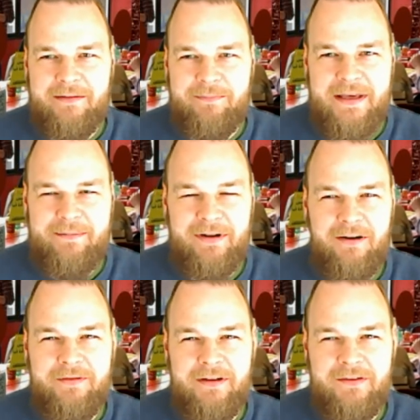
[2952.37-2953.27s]
Like people
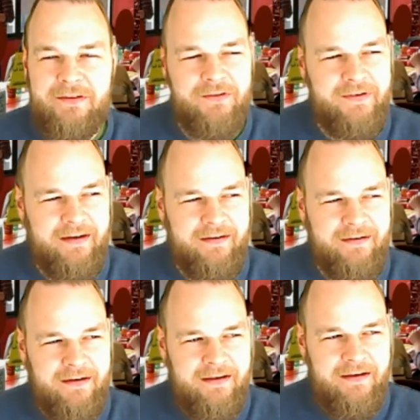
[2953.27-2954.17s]
often associate
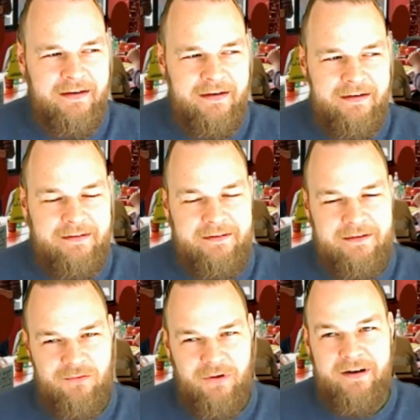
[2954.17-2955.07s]

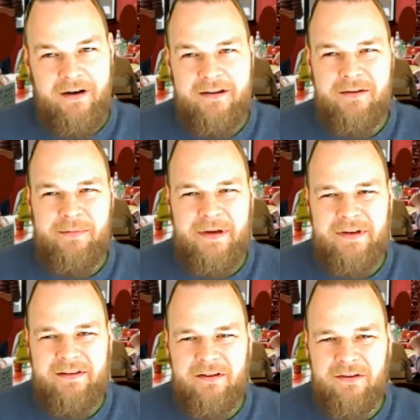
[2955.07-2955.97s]
quite a high
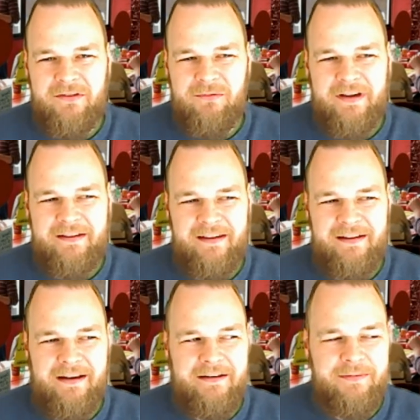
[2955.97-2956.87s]
commitment to those subjects.
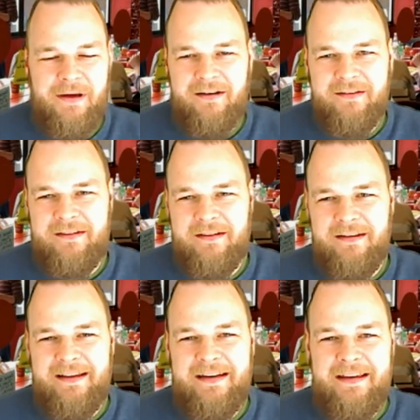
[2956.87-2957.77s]
And and to be honest, you,
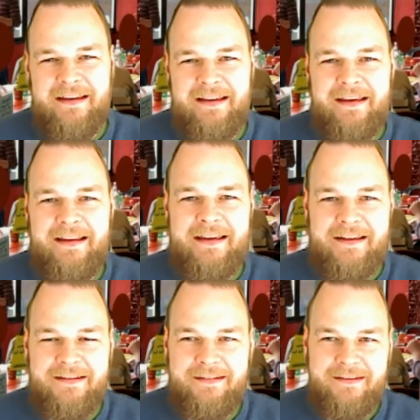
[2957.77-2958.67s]
it it
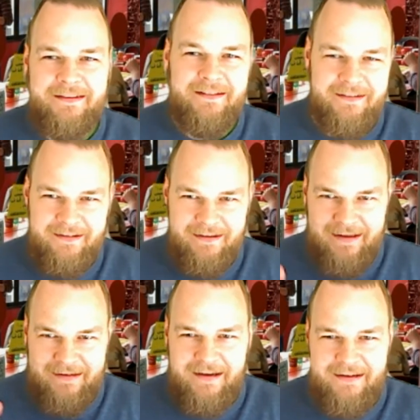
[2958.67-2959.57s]
is
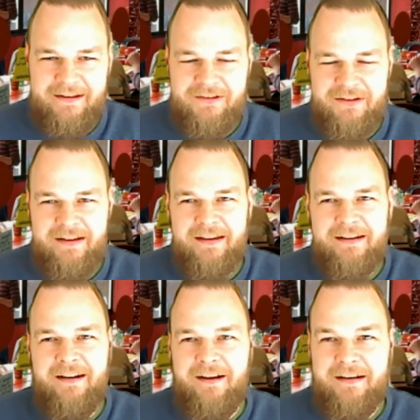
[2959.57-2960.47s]
exactly as Shane
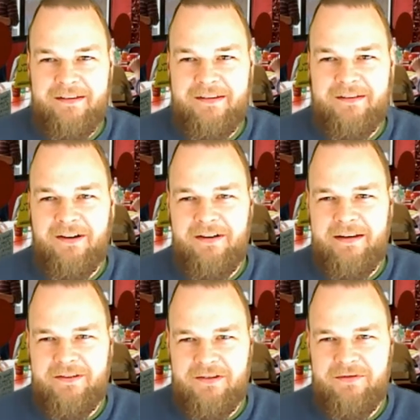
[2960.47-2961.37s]
said, not necessarily
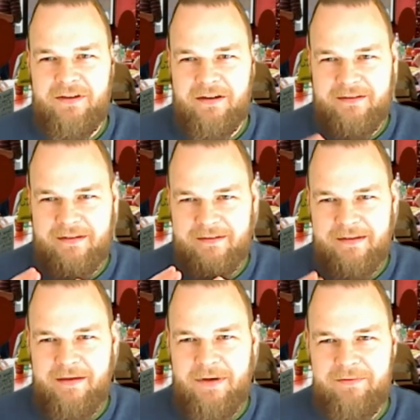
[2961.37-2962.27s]
that you've got the
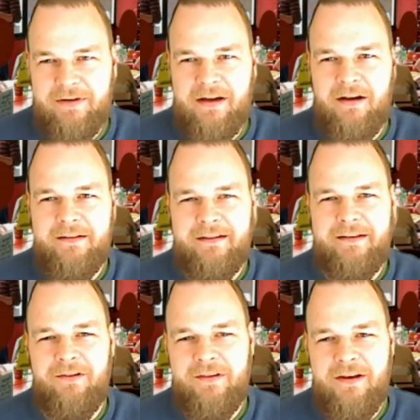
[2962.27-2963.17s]
same level of contact
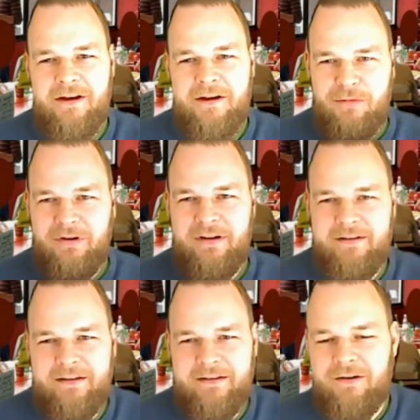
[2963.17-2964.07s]
hours, but the,
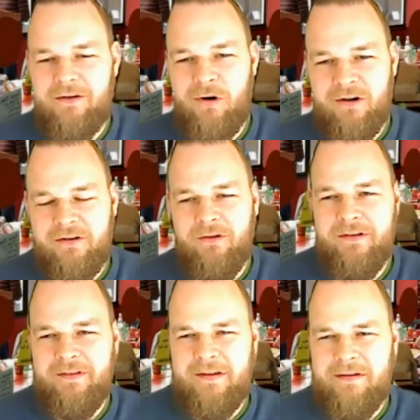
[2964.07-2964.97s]
the sort of
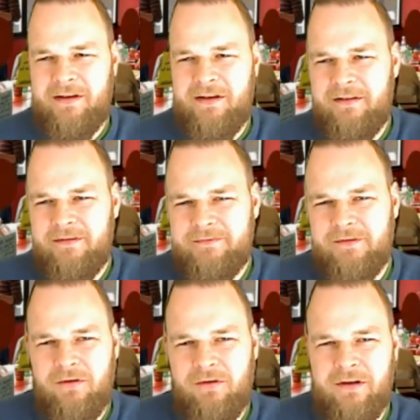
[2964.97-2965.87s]
workload is similar
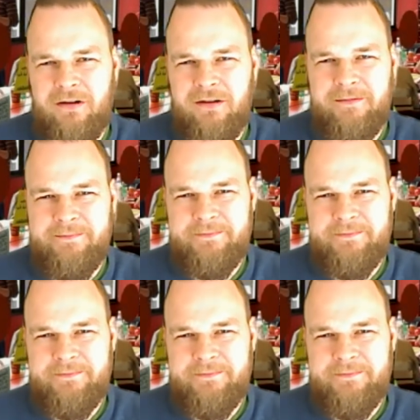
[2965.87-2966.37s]
overall.